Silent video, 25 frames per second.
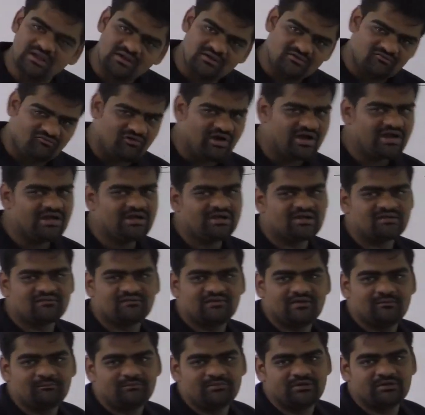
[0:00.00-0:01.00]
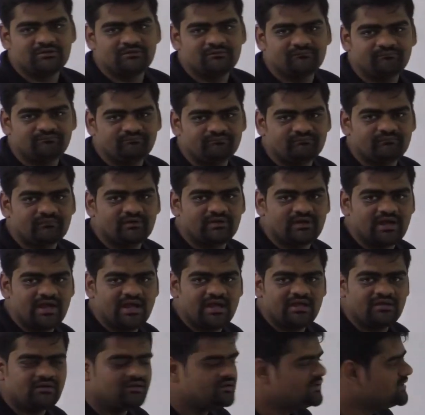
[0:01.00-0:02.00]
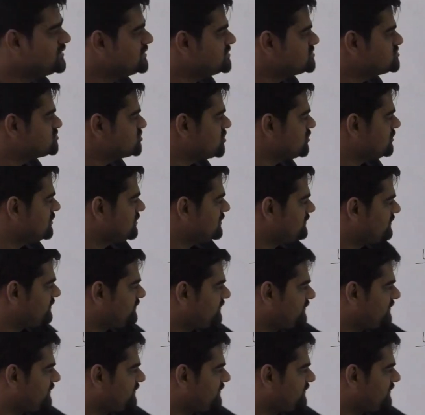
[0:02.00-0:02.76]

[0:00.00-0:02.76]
y-intercept, right? So